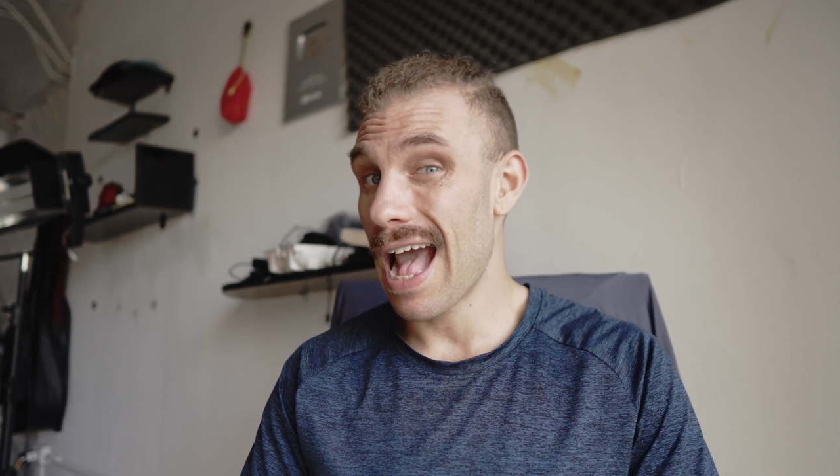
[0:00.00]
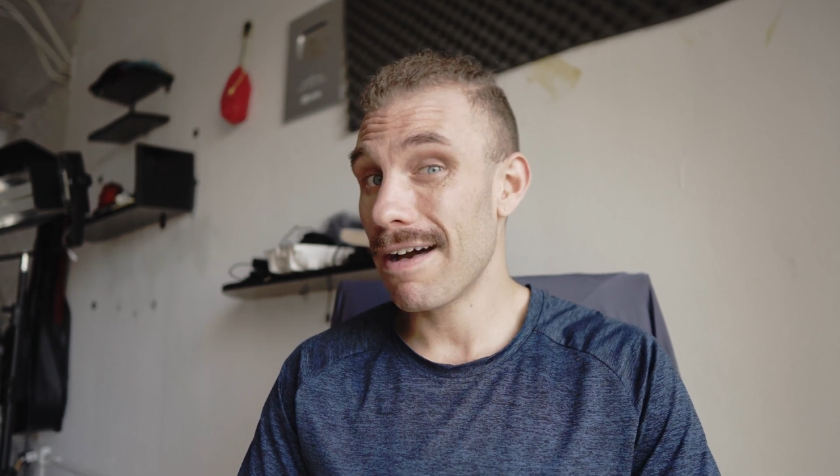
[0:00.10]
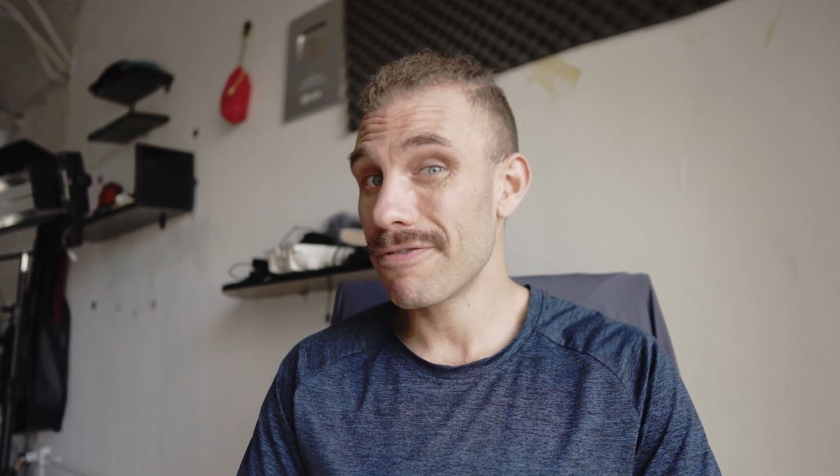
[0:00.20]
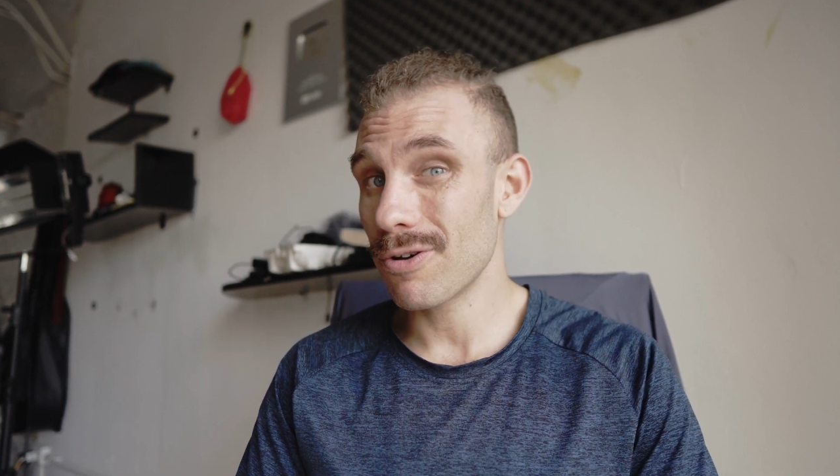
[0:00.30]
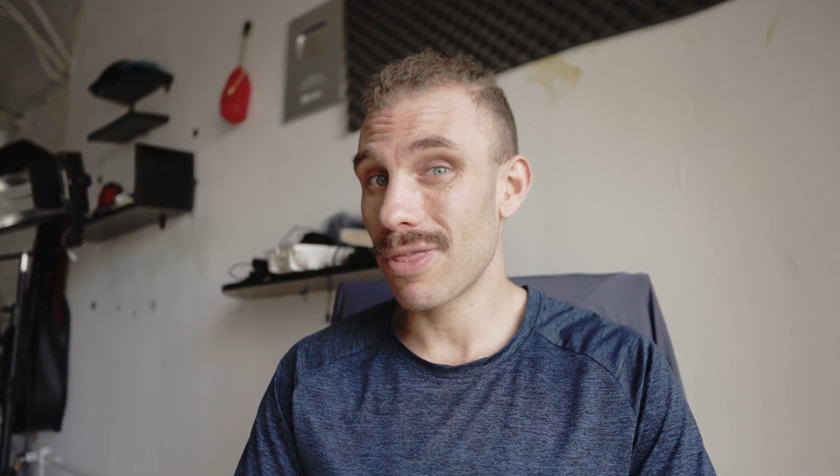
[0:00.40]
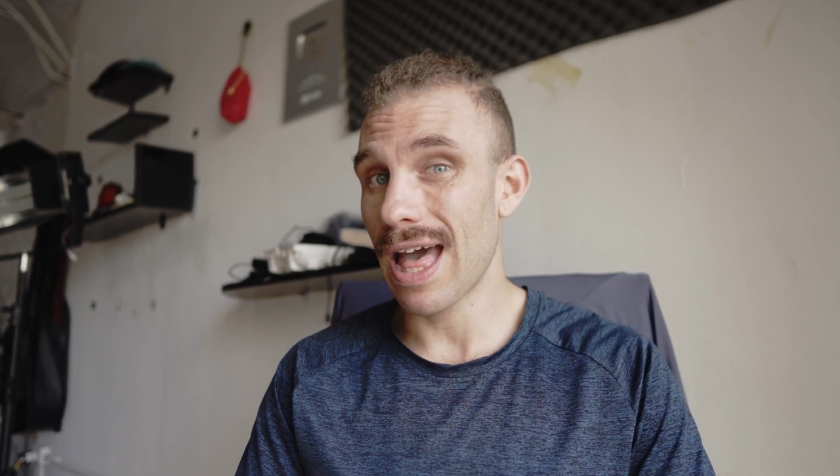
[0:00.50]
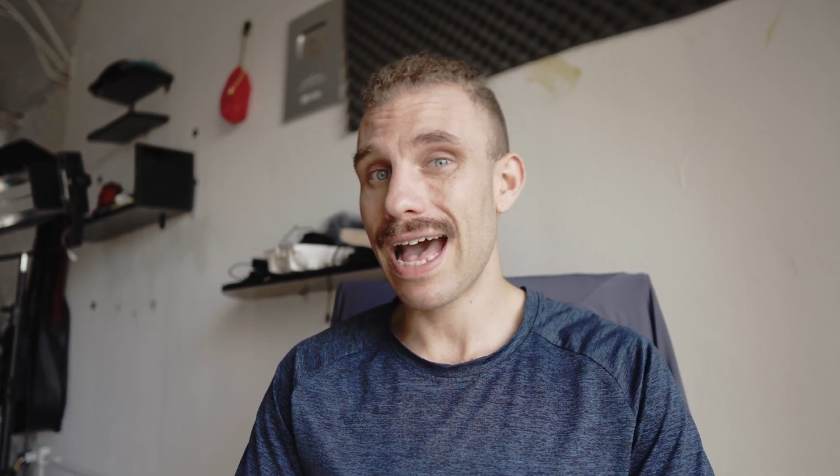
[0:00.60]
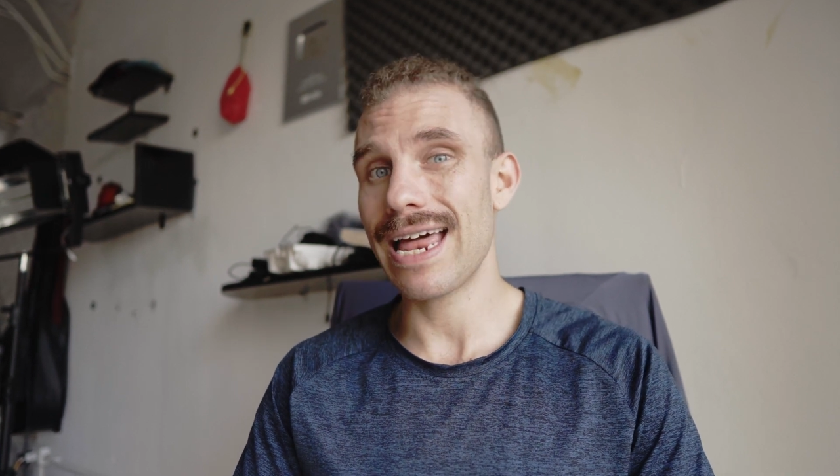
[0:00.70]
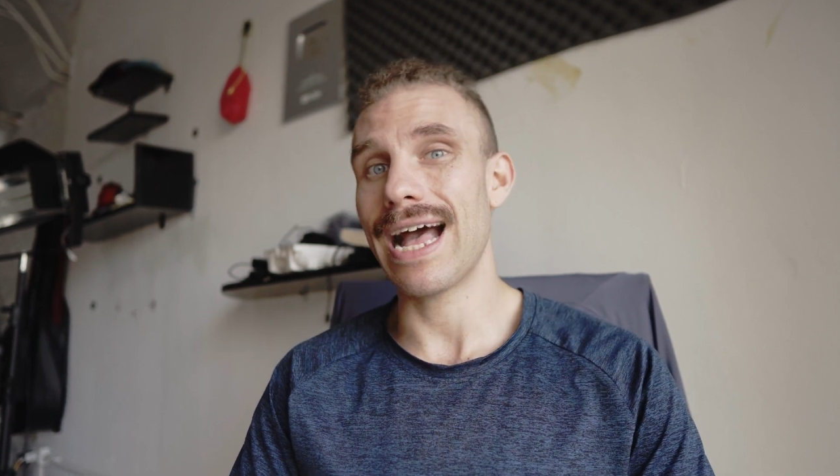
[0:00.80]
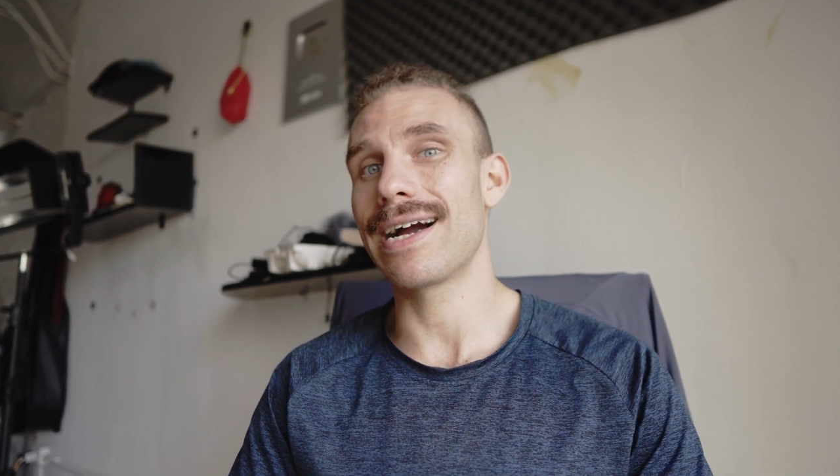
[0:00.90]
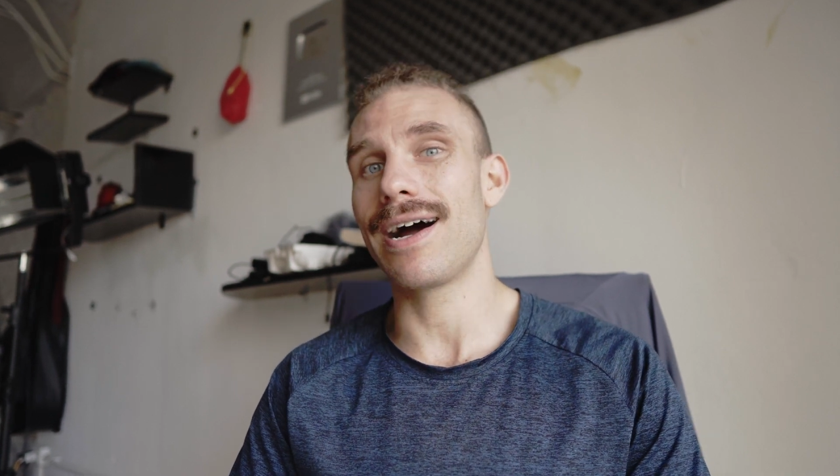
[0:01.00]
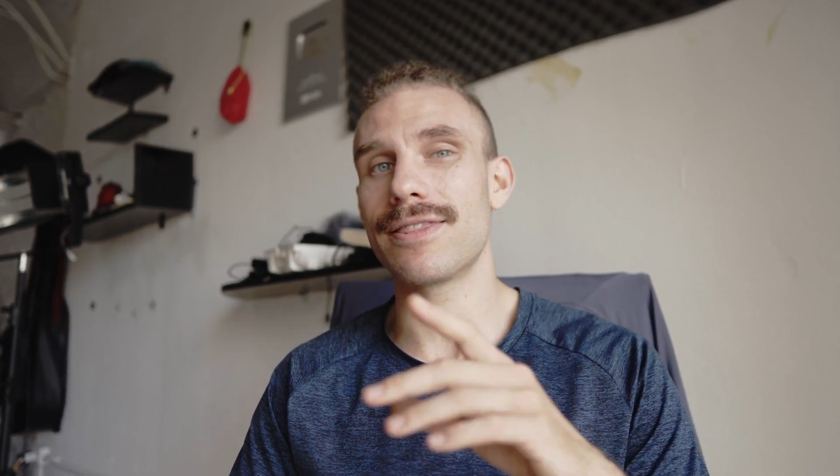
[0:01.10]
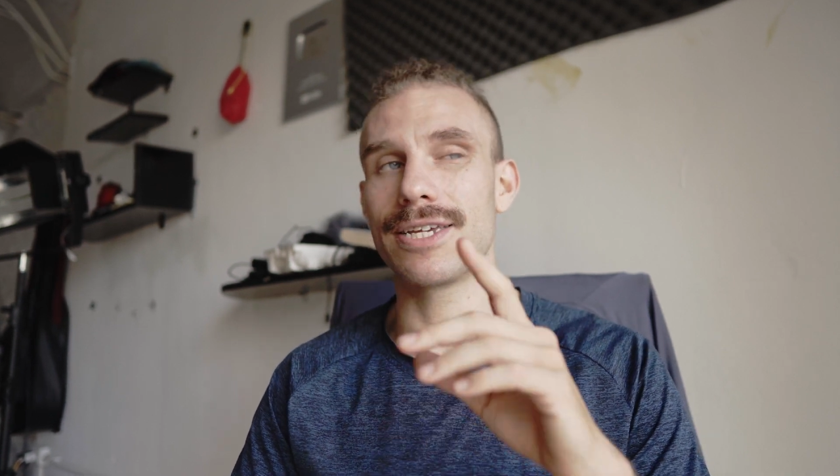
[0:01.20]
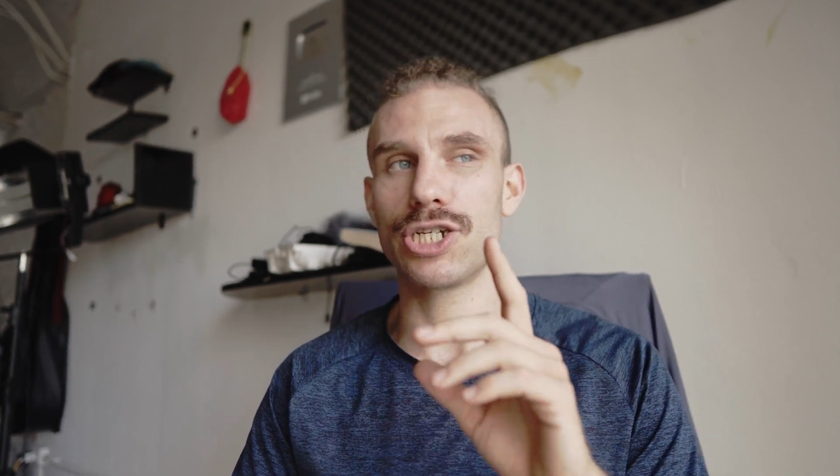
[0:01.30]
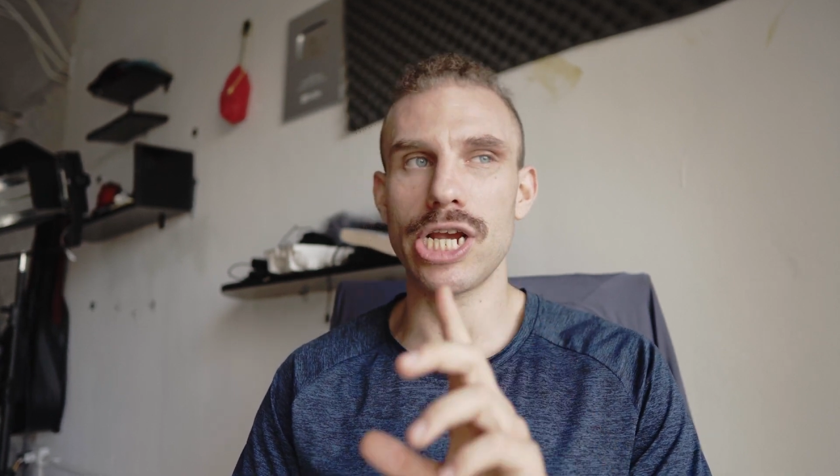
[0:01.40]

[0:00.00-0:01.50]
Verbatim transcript: After that, I got the